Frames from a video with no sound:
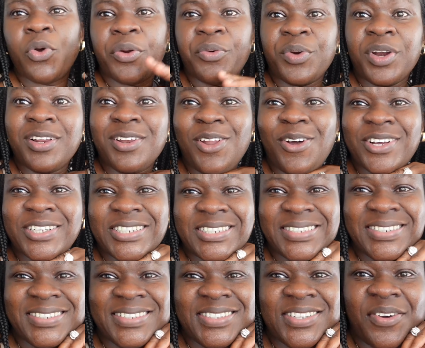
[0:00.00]
where we're
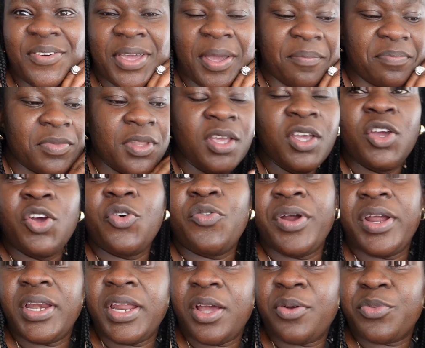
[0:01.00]
lodging, so yeah.
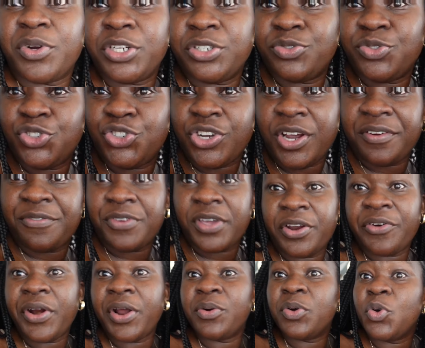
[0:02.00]
Right now we're trying to
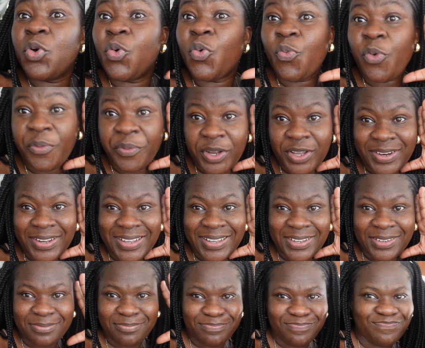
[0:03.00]
figure out what we're gonna
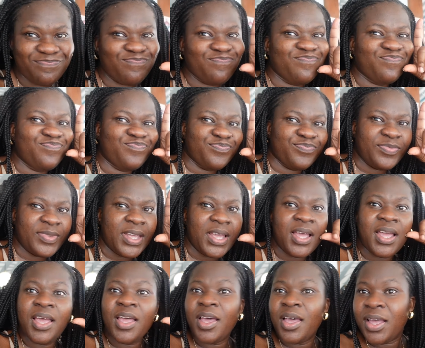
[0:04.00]
eat.
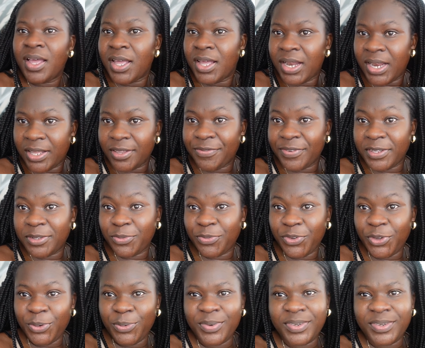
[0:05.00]
That's my food.